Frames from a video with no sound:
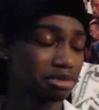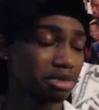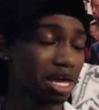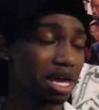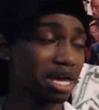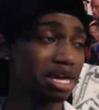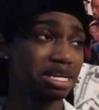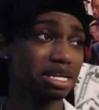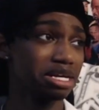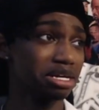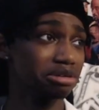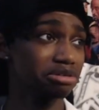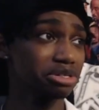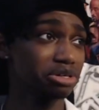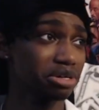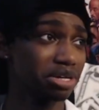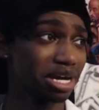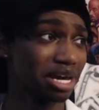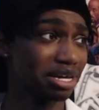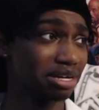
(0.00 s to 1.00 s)
I ain't even gonna
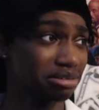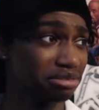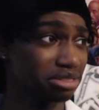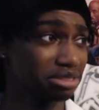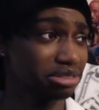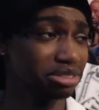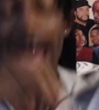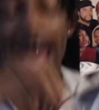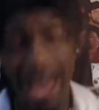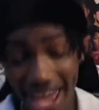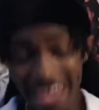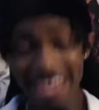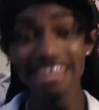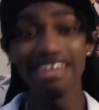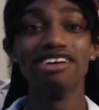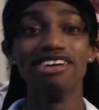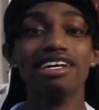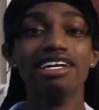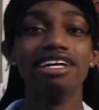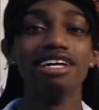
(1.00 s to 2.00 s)
do it. I ain't gonna do it.
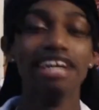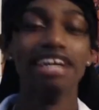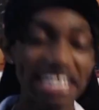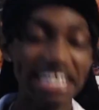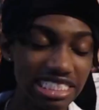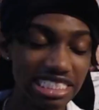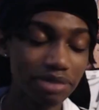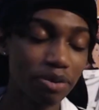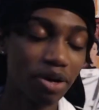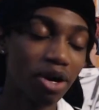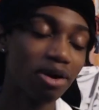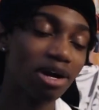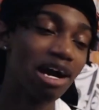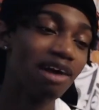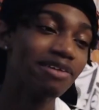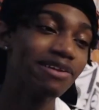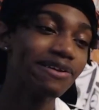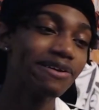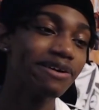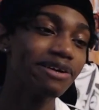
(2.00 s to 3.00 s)
Hey, it's your boy
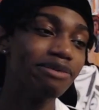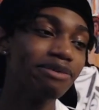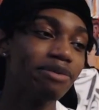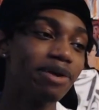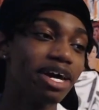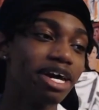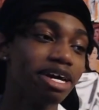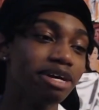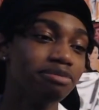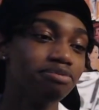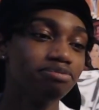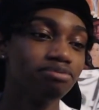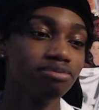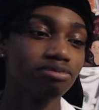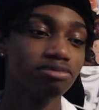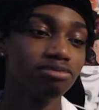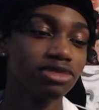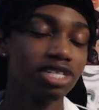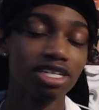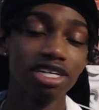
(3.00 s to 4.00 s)
Ralph Louis, man.
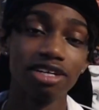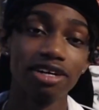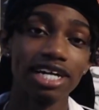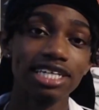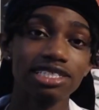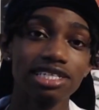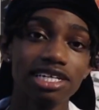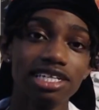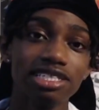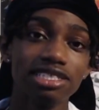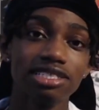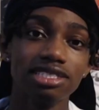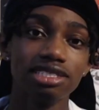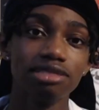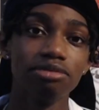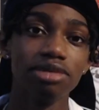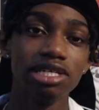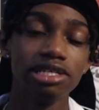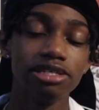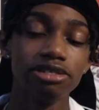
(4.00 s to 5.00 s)
Congratulations to
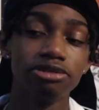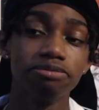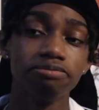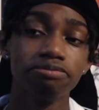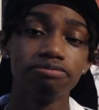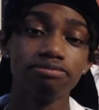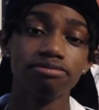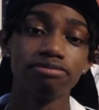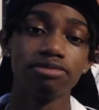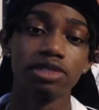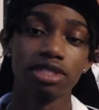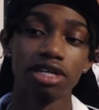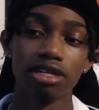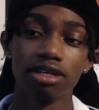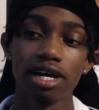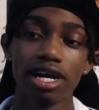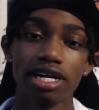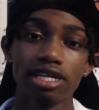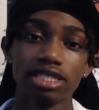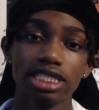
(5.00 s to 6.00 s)
B Lou.
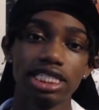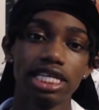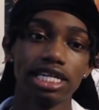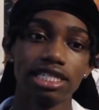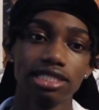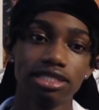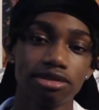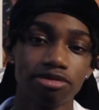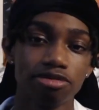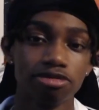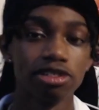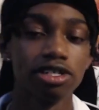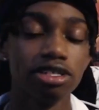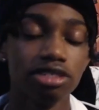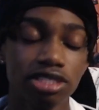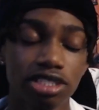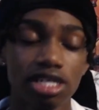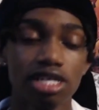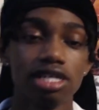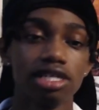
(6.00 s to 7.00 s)
Congrats. That's some real
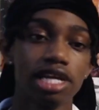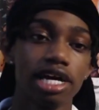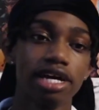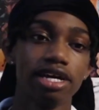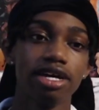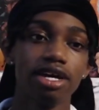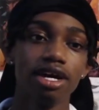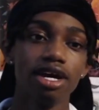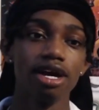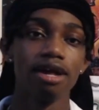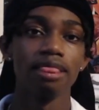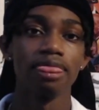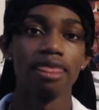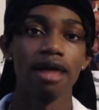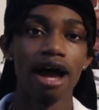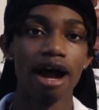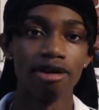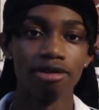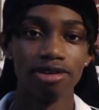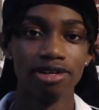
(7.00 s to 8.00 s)
junk. Like,
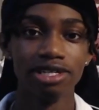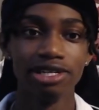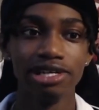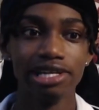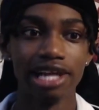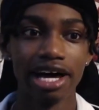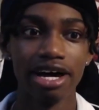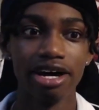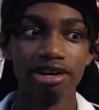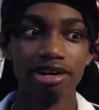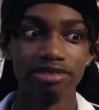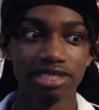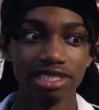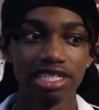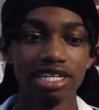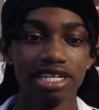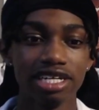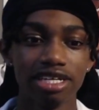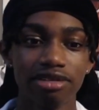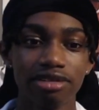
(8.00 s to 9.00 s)
I really love
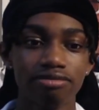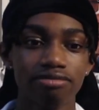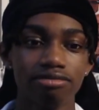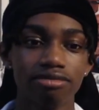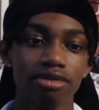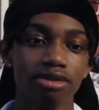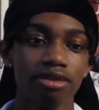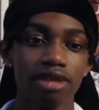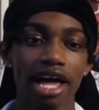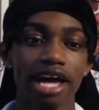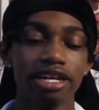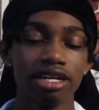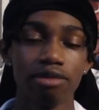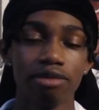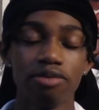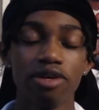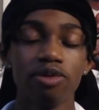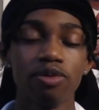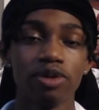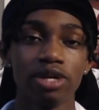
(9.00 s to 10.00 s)
seeing like the
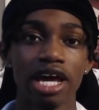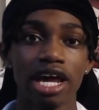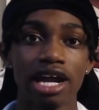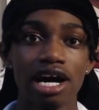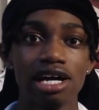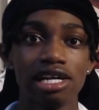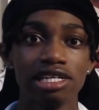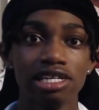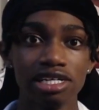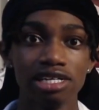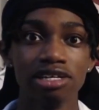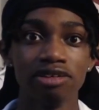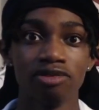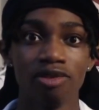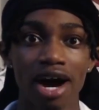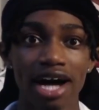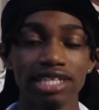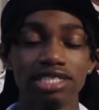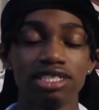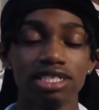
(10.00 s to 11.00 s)
people that I love
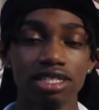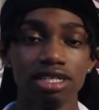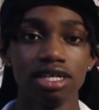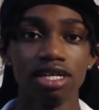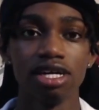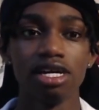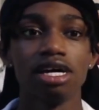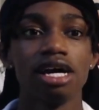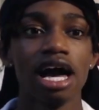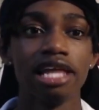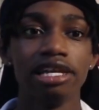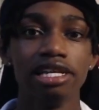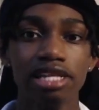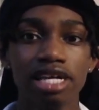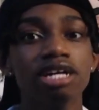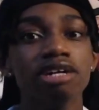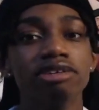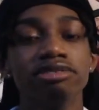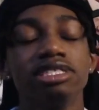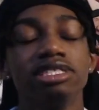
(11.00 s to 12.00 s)
watching. I
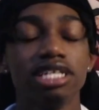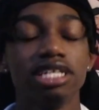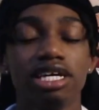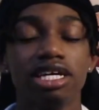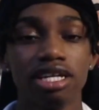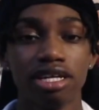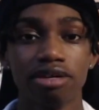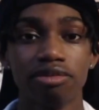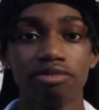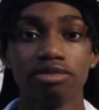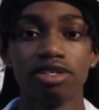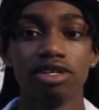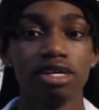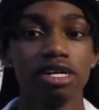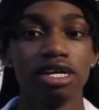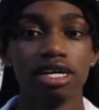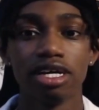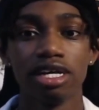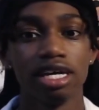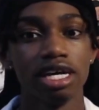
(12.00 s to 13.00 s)
love seeing them
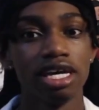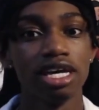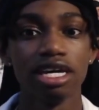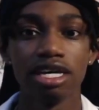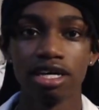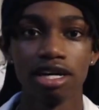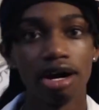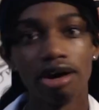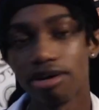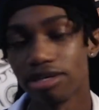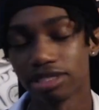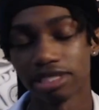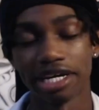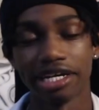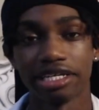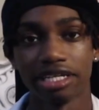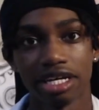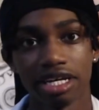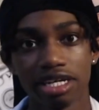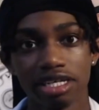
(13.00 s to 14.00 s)
hit goals
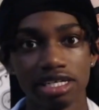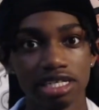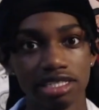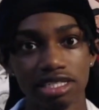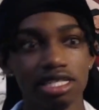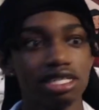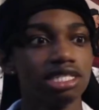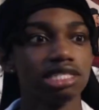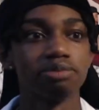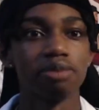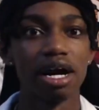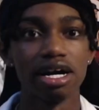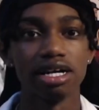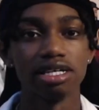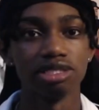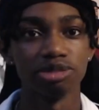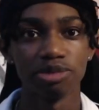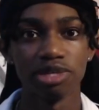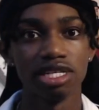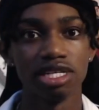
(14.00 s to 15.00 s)
like that because it
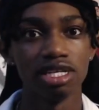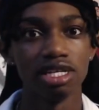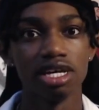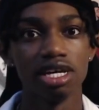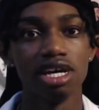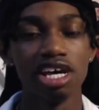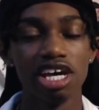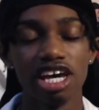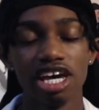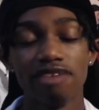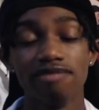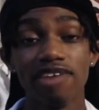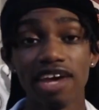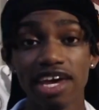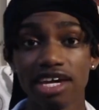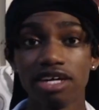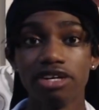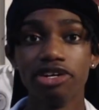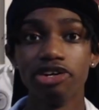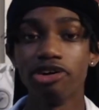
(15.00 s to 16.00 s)
inspires me. If they
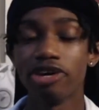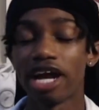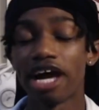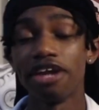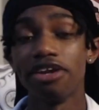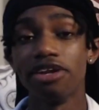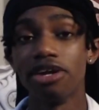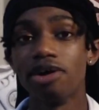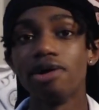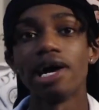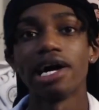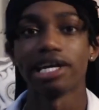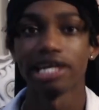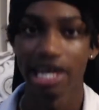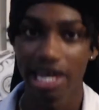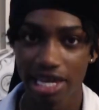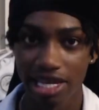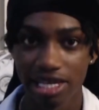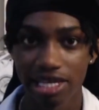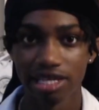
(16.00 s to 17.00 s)
can do it, I know I
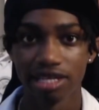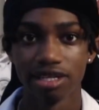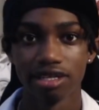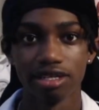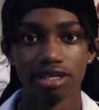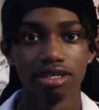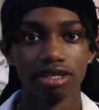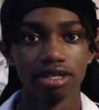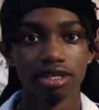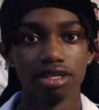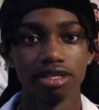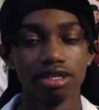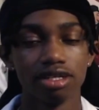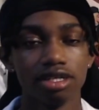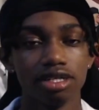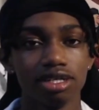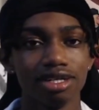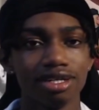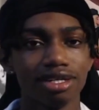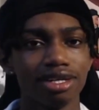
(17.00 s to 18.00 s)
can.
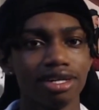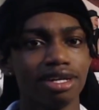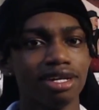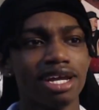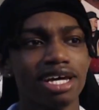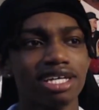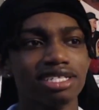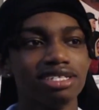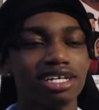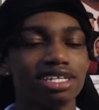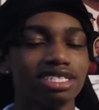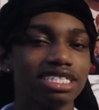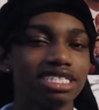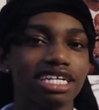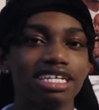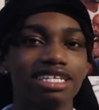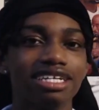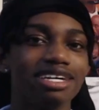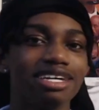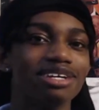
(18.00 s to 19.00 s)
And that's not
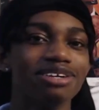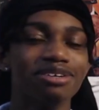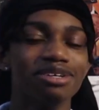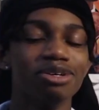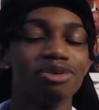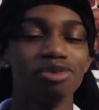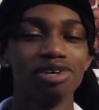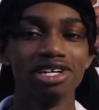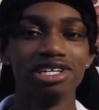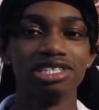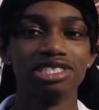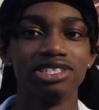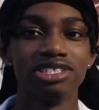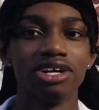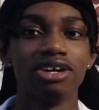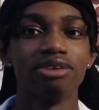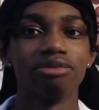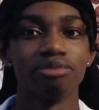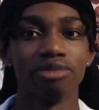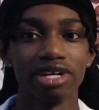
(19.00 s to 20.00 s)
saying nothing on a weird
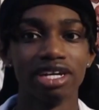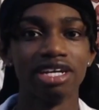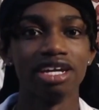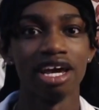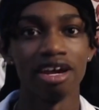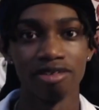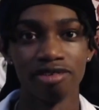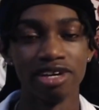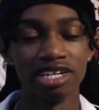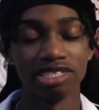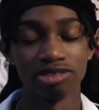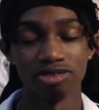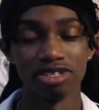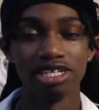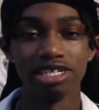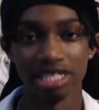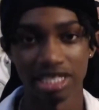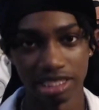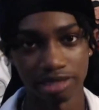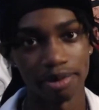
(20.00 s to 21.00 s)
junk, but they it's
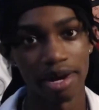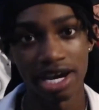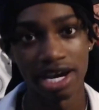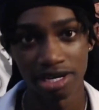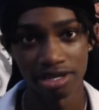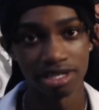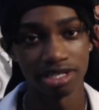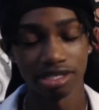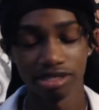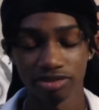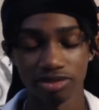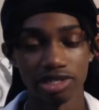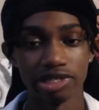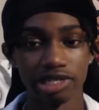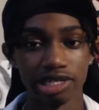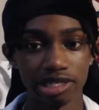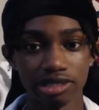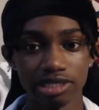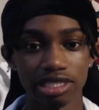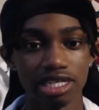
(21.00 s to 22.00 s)
real inspiring. You feel
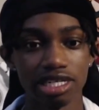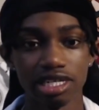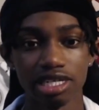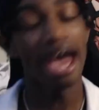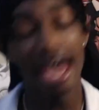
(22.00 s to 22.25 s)
what I'm saying?